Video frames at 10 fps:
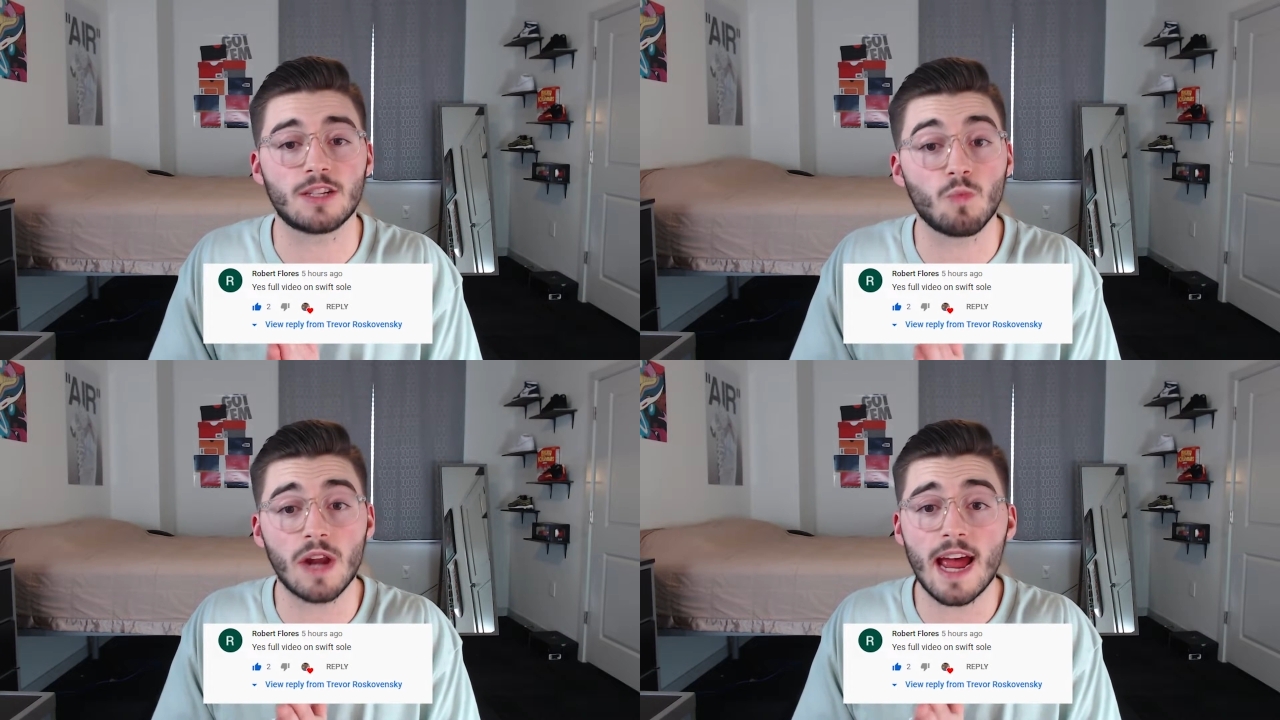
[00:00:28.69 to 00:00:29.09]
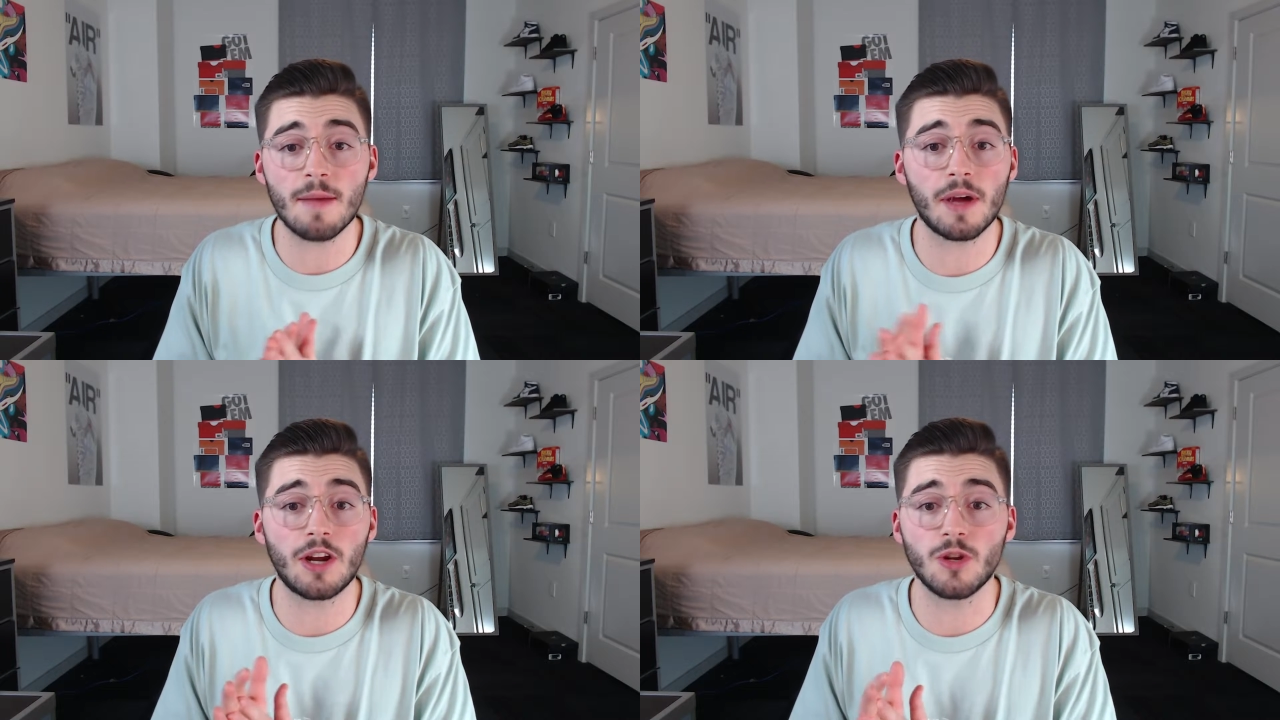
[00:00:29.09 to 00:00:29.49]
So what I
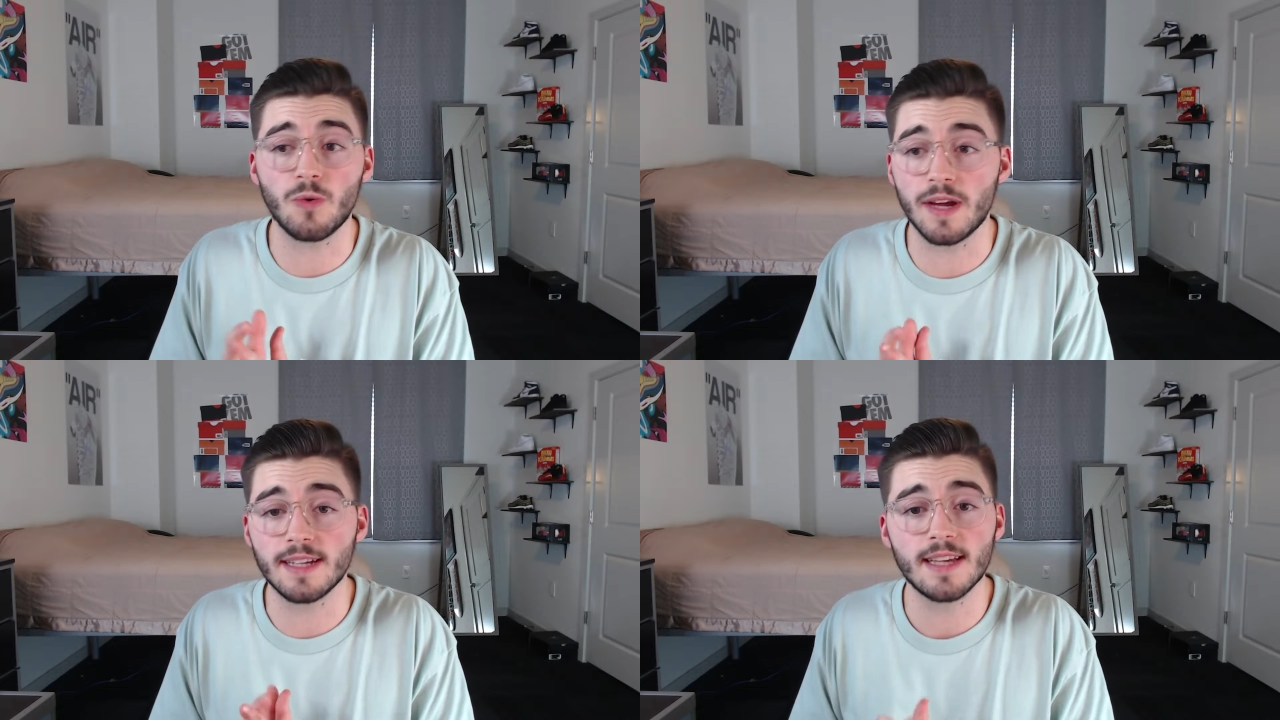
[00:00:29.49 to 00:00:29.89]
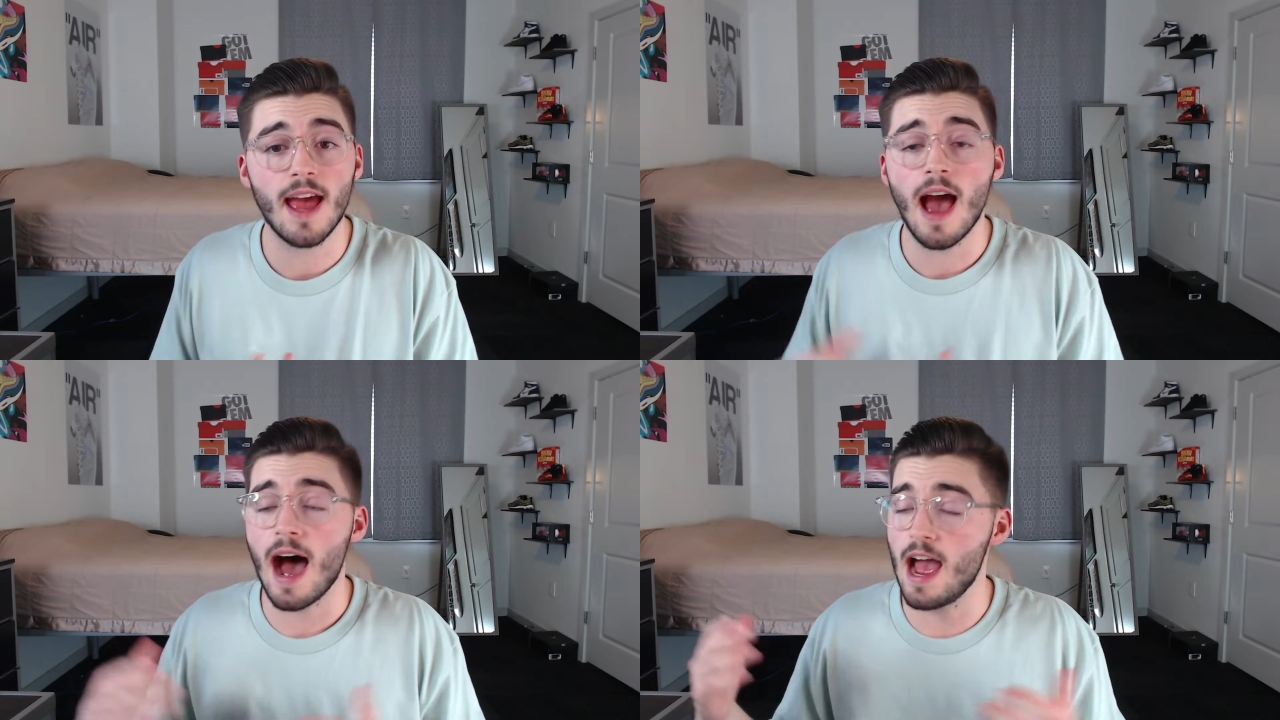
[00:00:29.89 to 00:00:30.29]
am gonna do is,
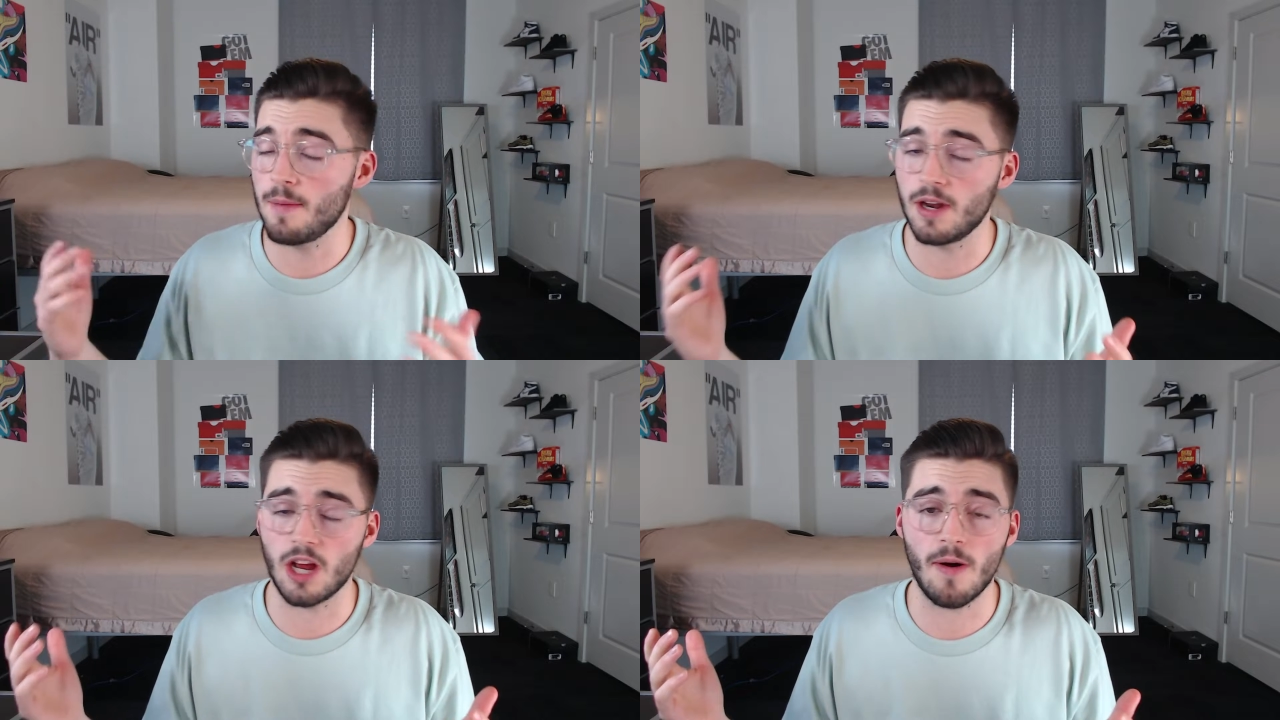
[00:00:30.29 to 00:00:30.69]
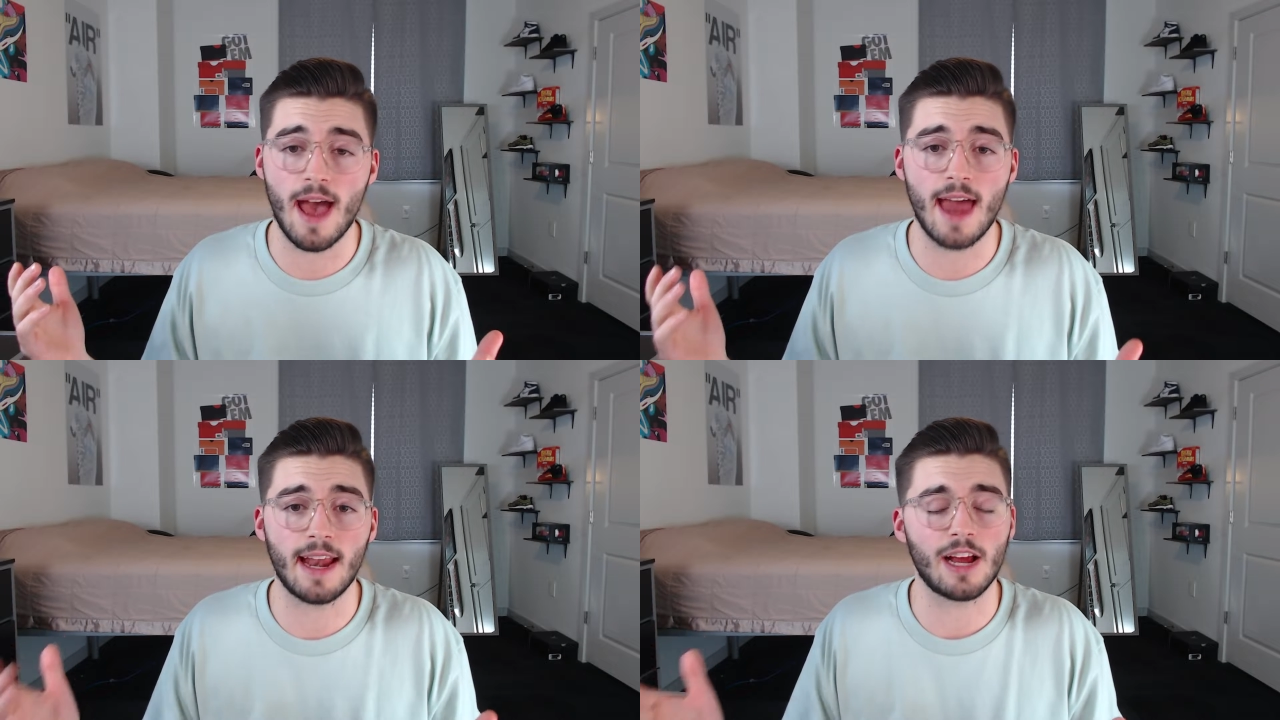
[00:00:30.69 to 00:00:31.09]
I am gonna go
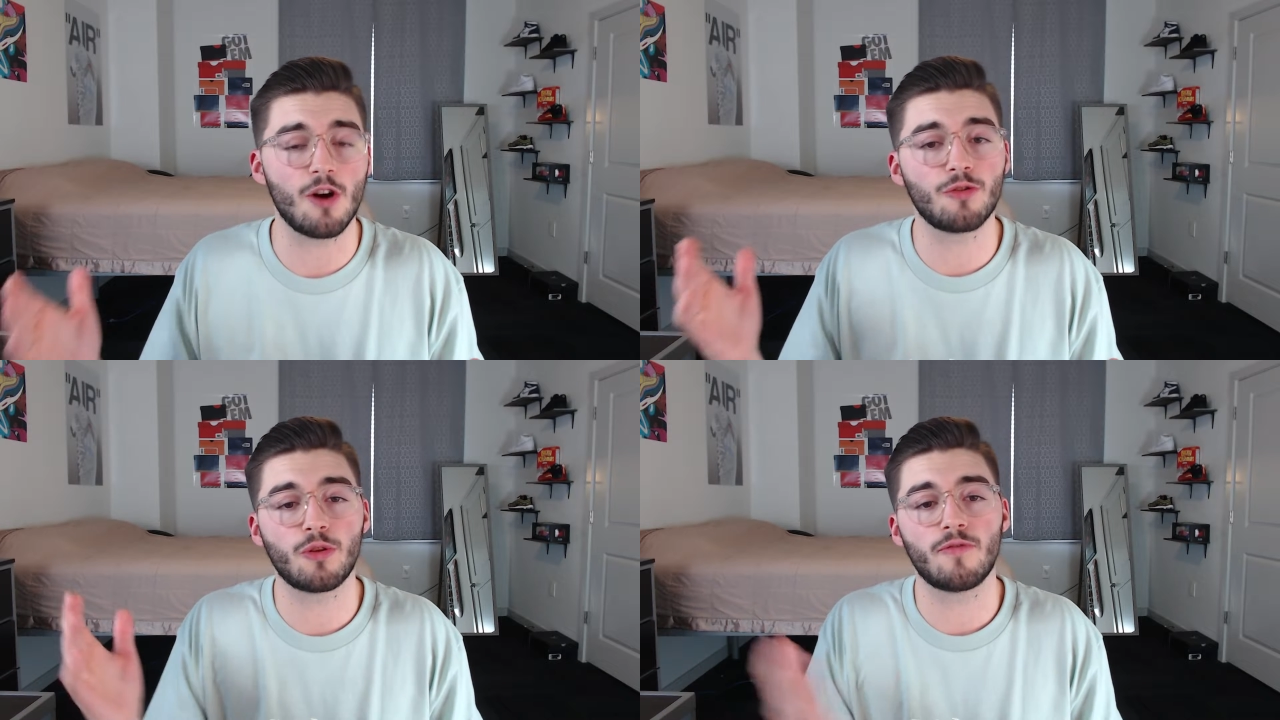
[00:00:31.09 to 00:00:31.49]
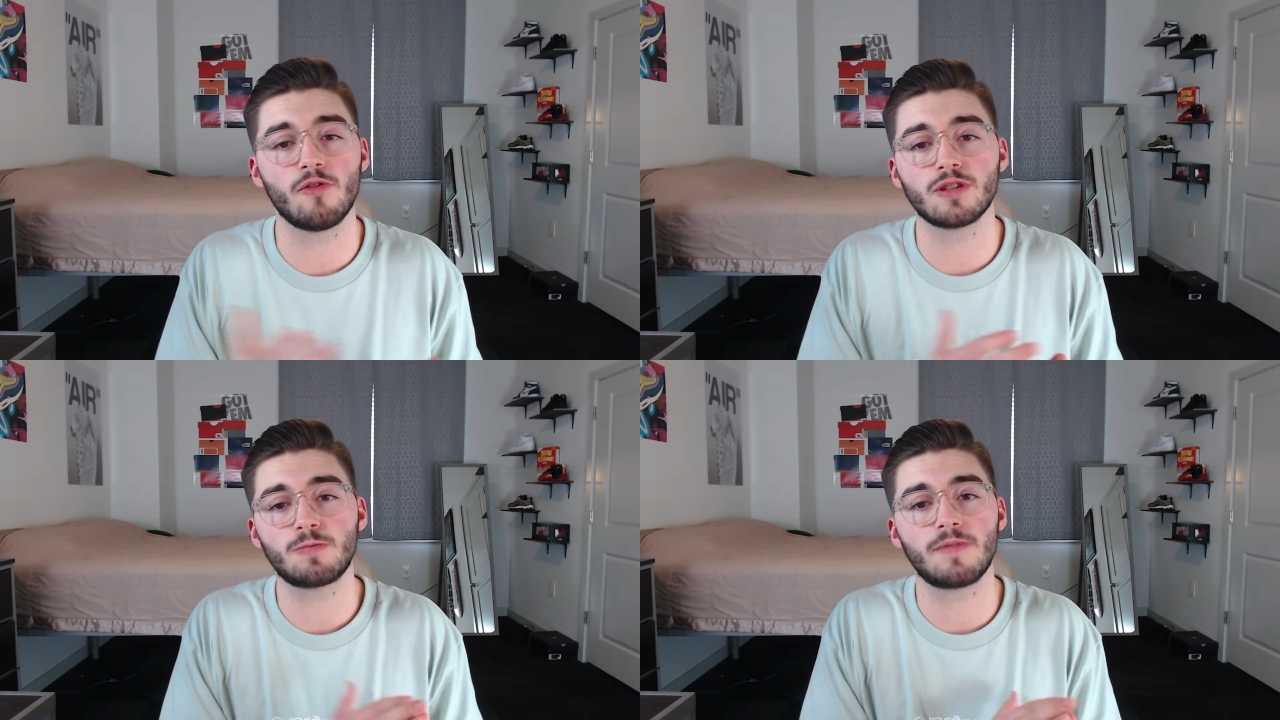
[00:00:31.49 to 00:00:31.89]
ahead and go through the
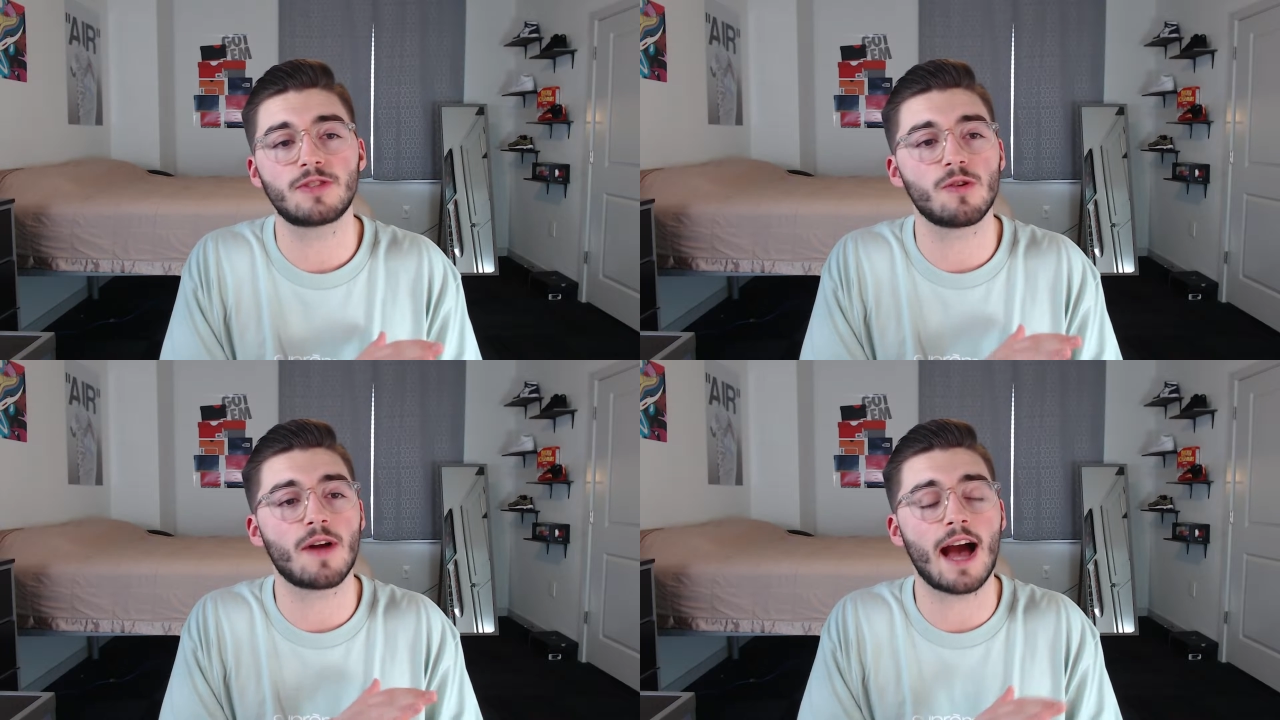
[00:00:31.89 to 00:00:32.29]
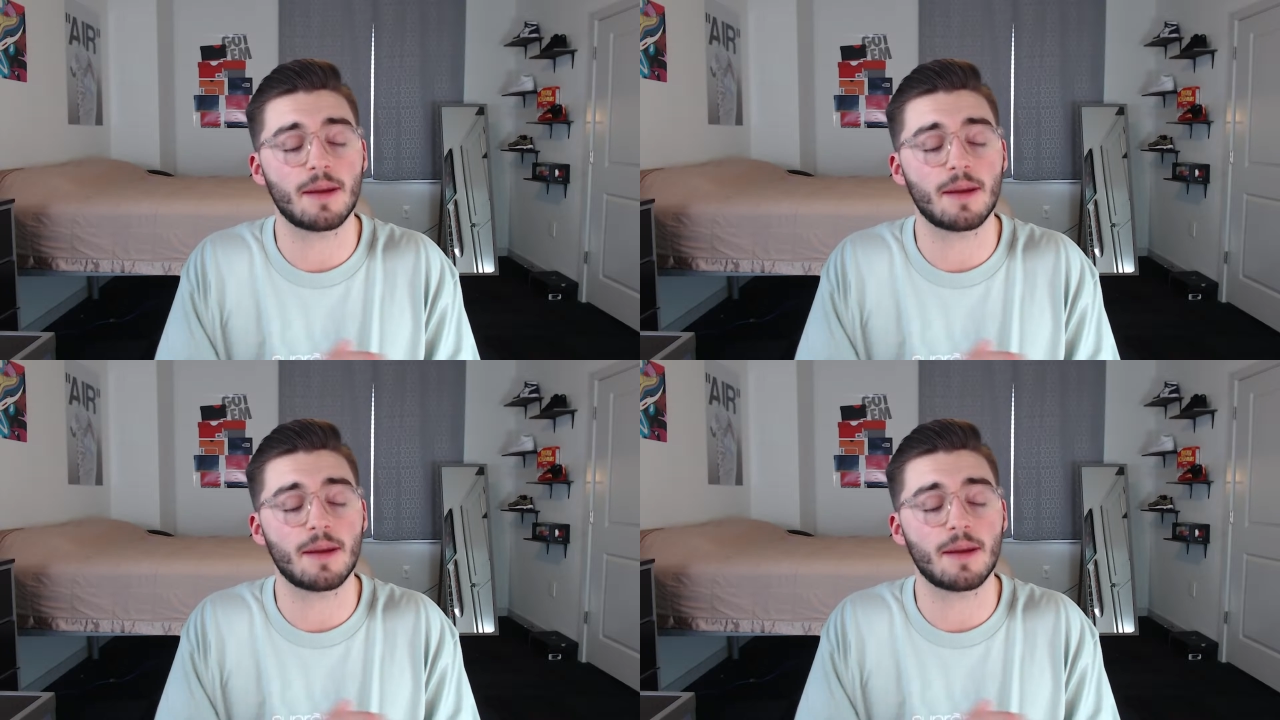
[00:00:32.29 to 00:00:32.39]
full SwiftSole guide.